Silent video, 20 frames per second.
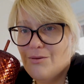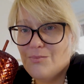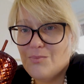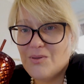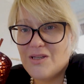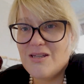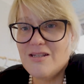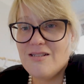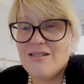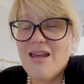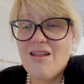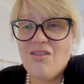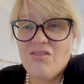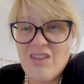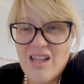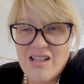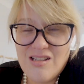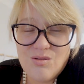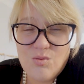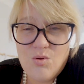Because
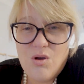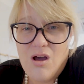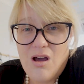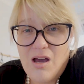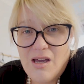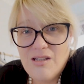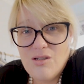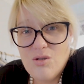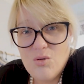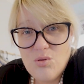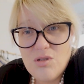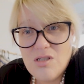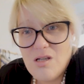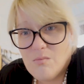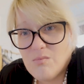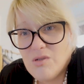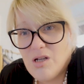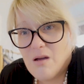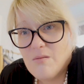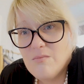that's what I do
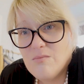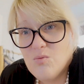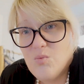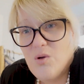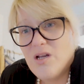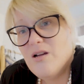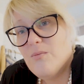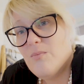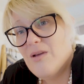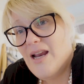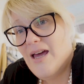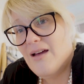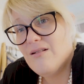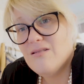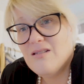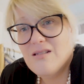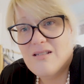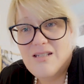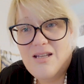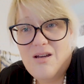sometimes when I'm
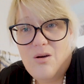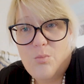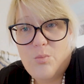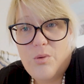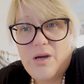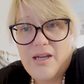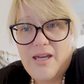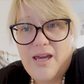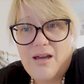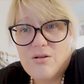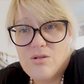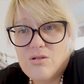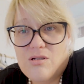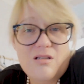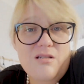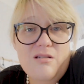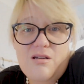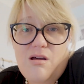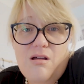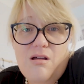allowed to sit on my couch, because I